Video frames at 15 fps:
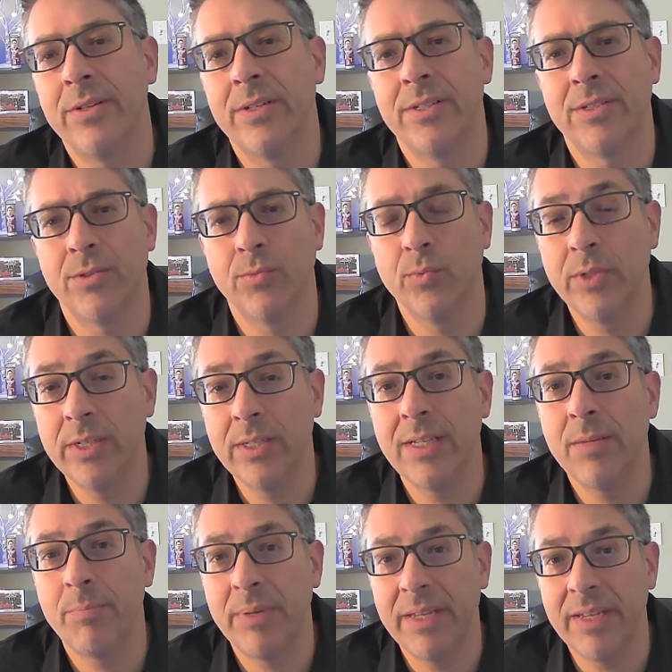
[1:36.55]
there's a
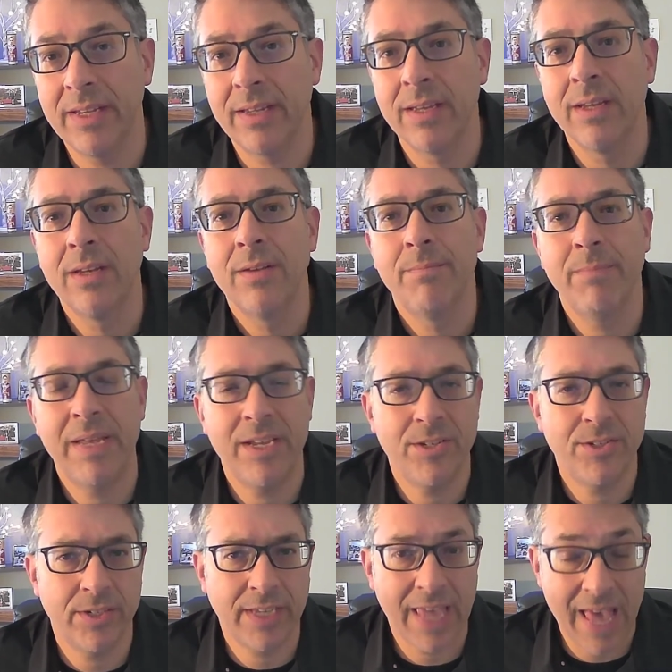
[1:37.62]
really big
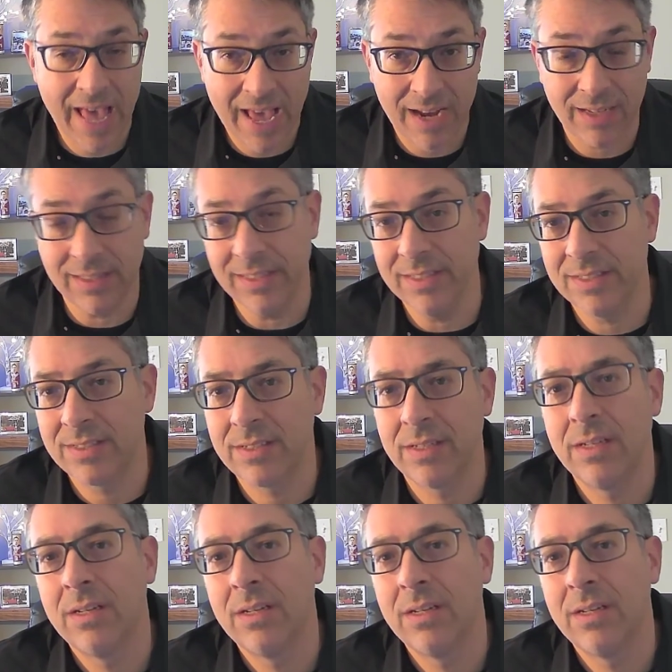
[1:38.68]
major catalyst